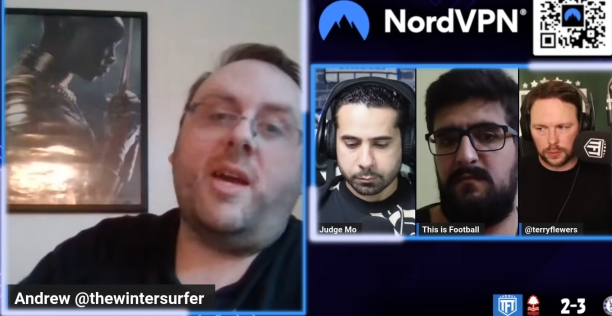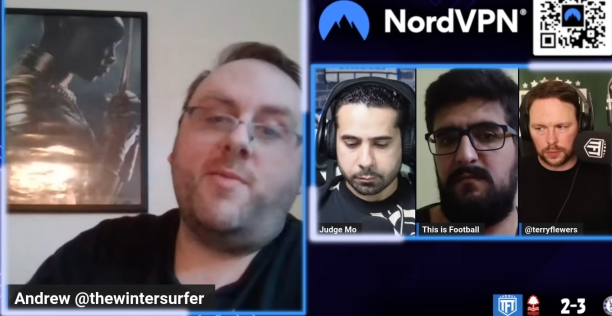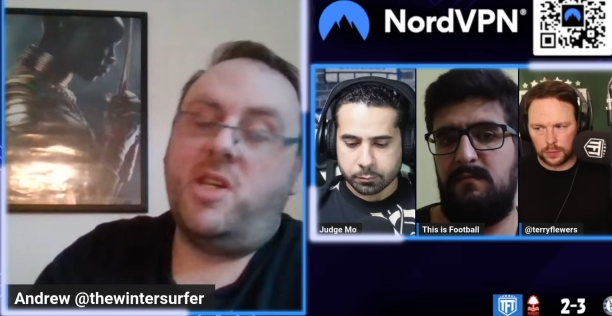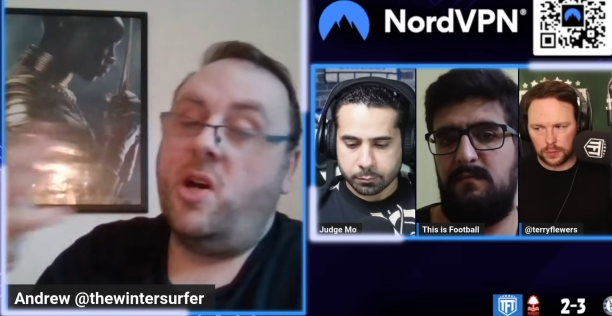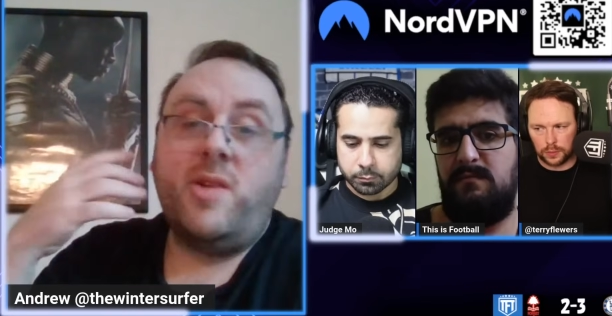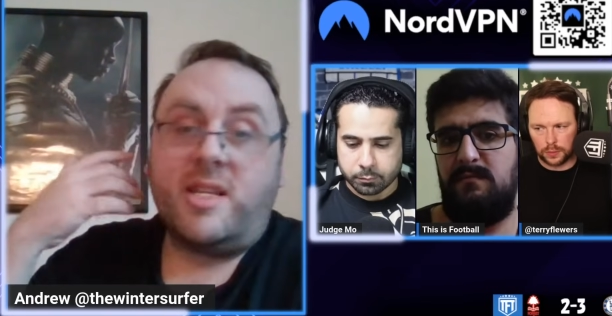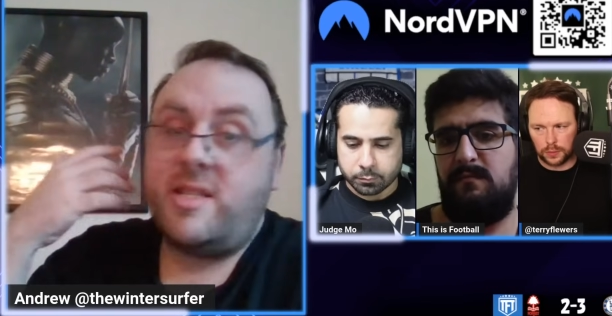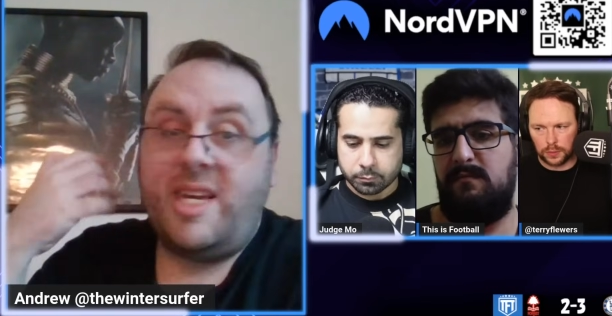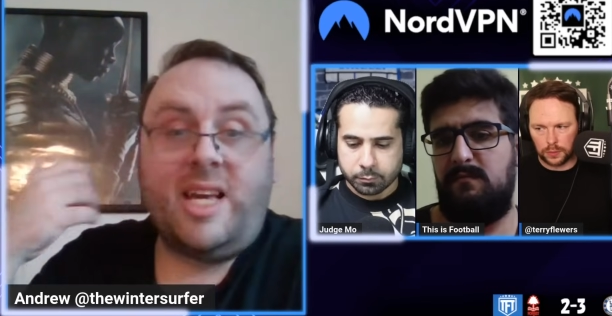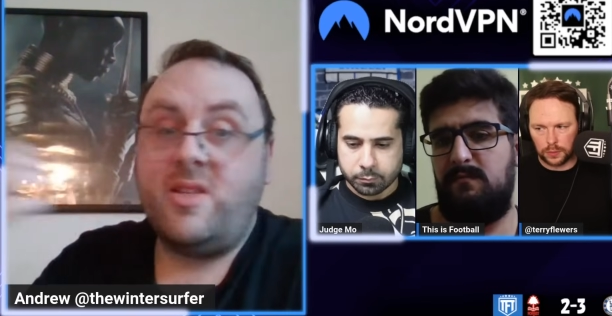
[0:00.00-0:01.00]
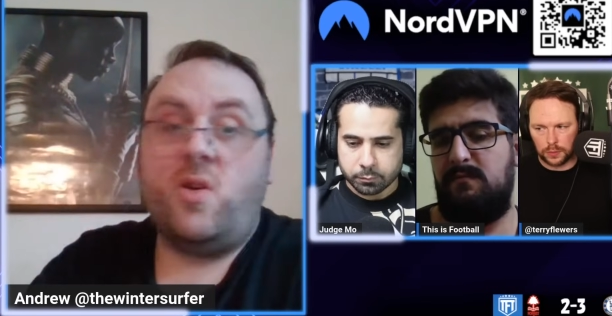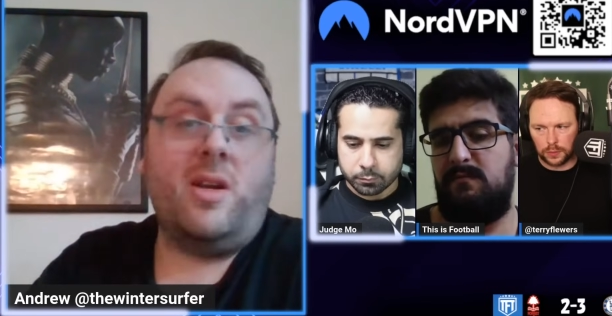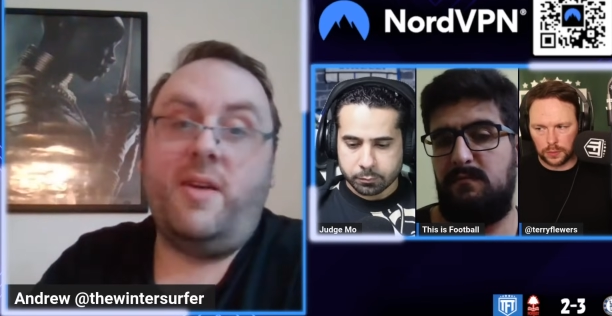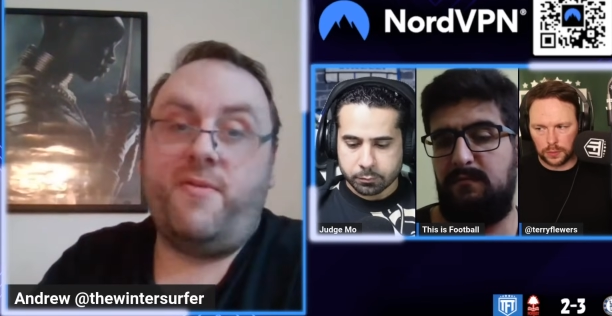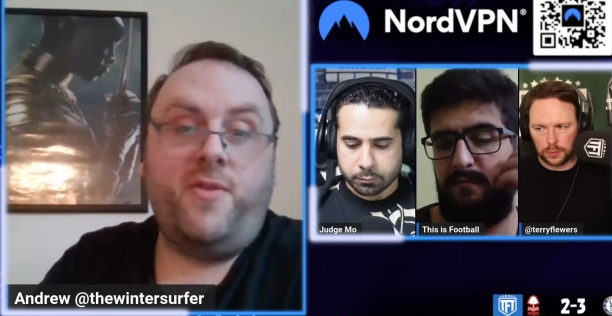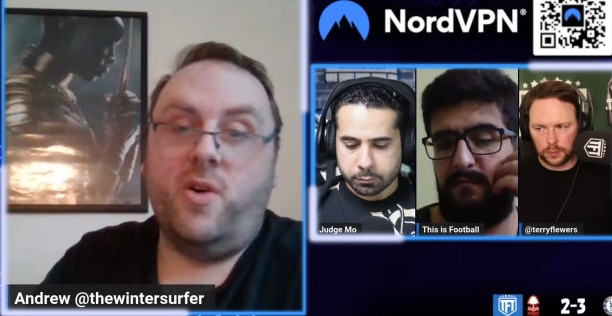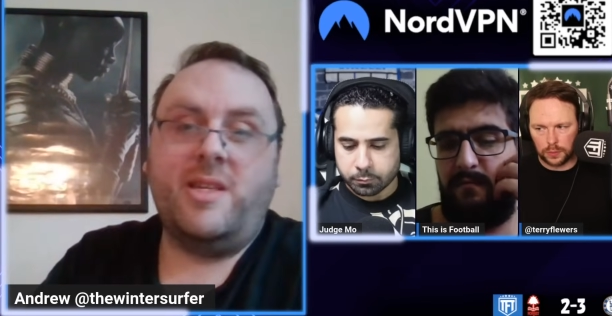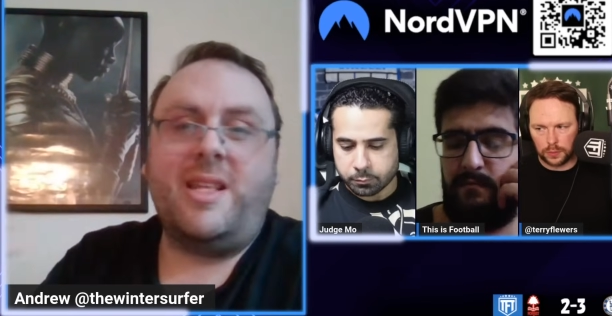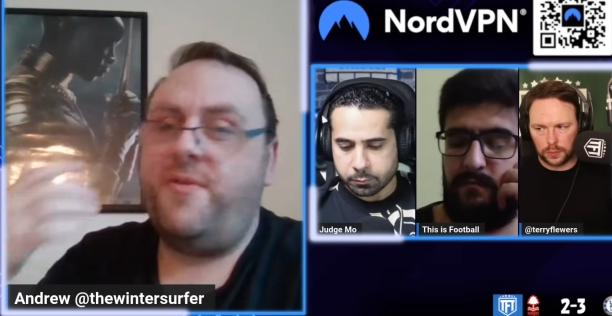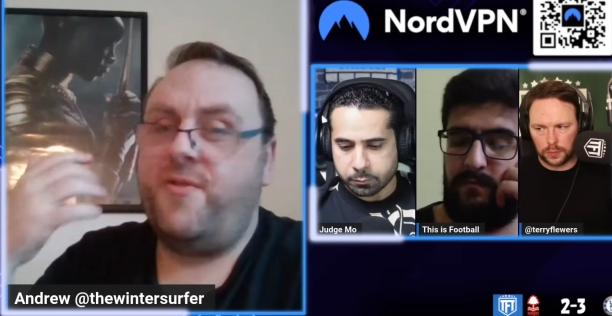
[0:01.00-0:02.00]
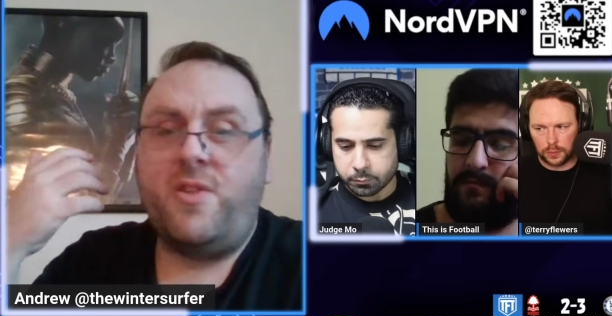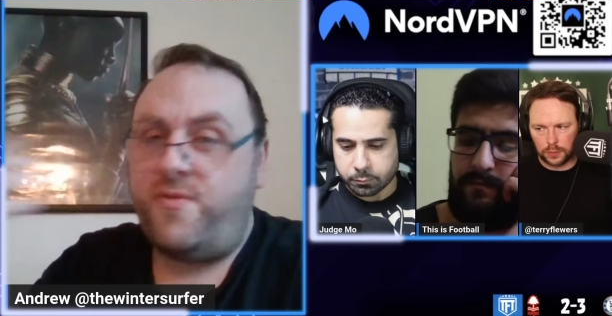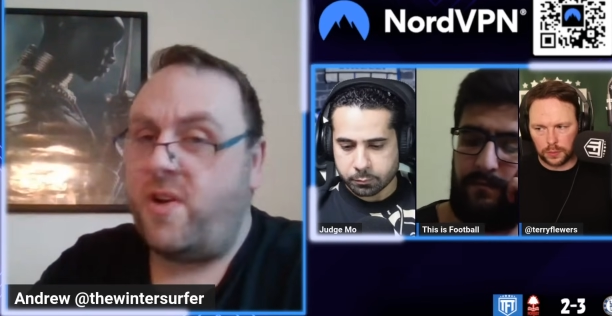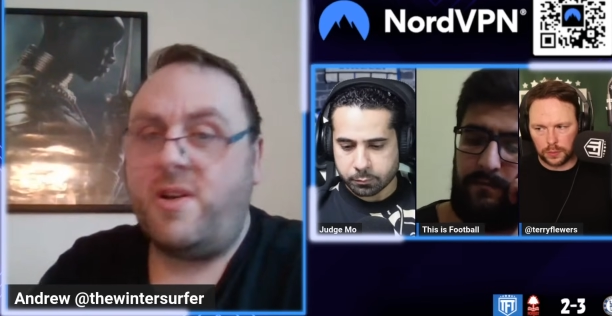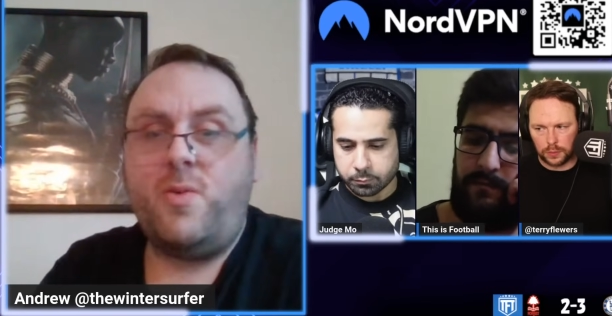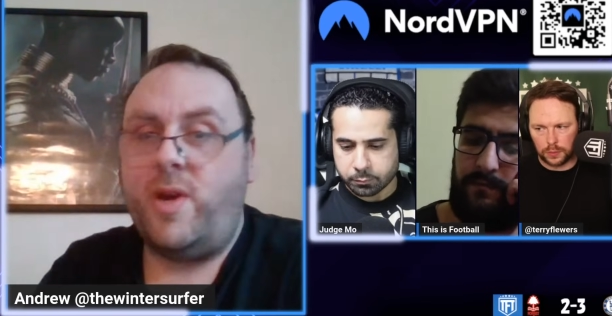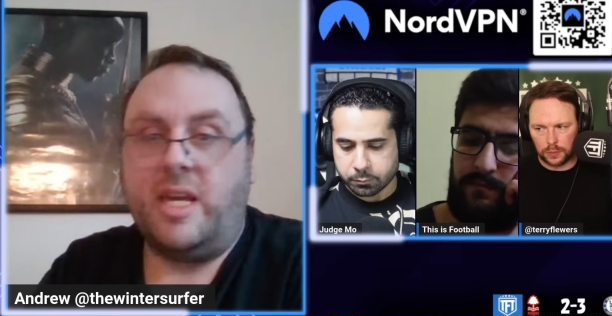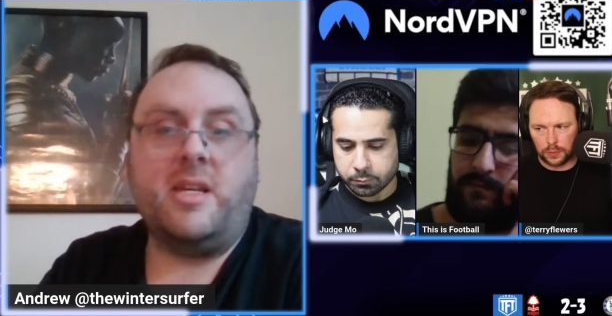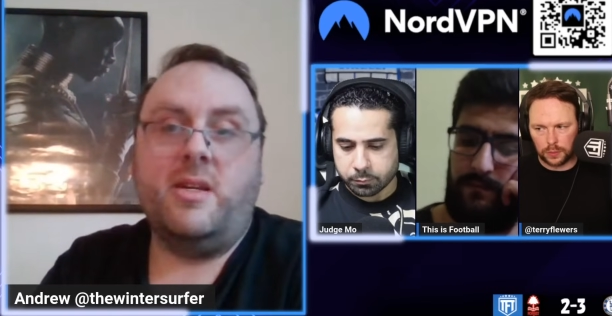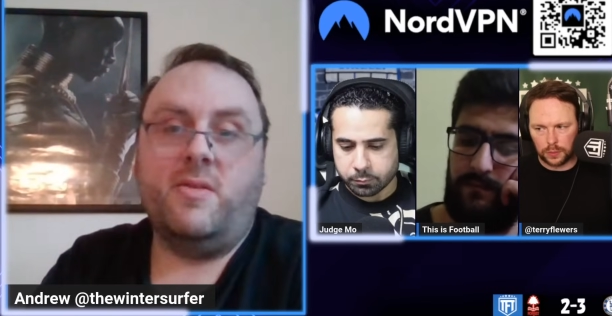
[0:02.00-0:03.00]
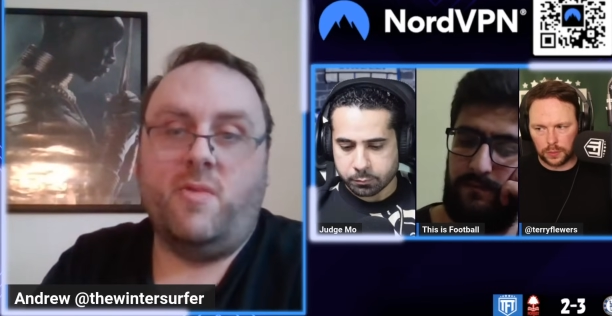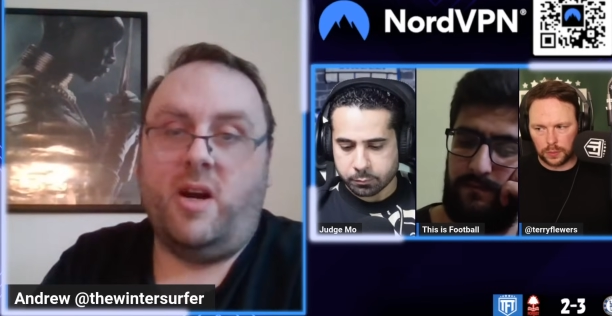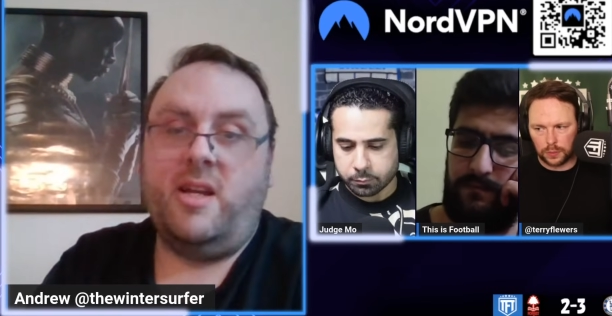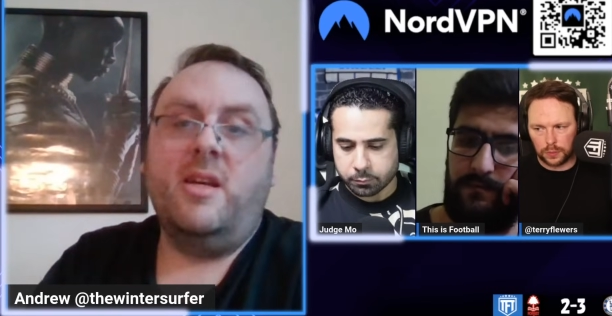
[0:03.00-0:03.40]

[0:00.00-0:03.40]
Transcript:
Speaker 1: You know that's he hasn't got a left foot. His left foot's very weak, right?